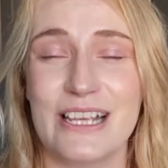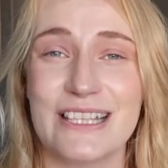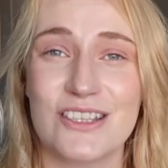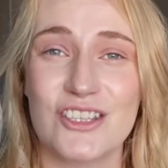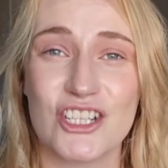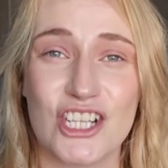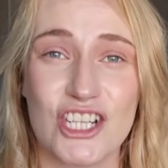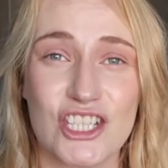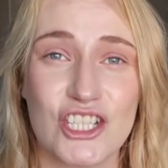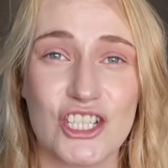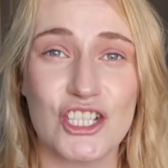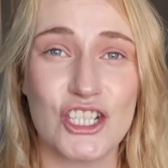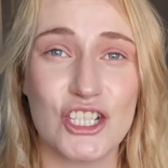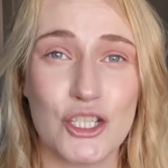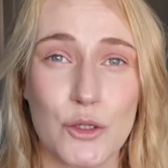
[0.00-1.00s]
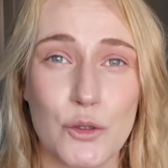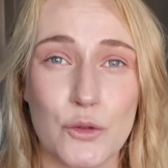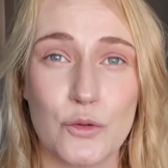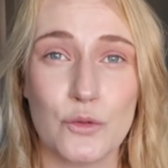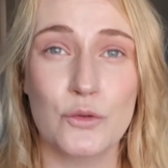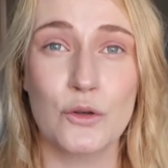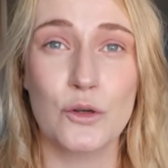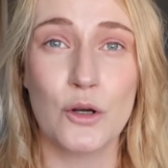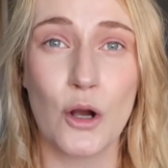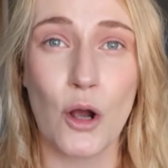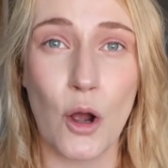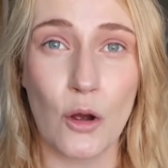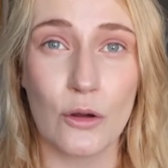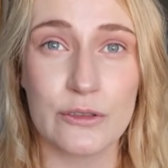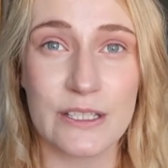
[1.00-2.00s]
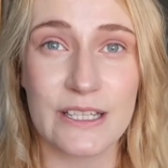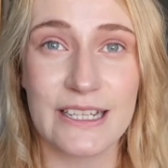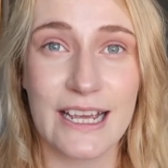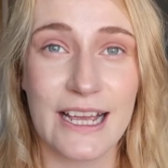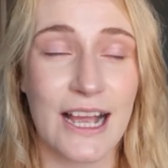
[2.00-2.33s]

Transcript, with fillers: It's just too hot.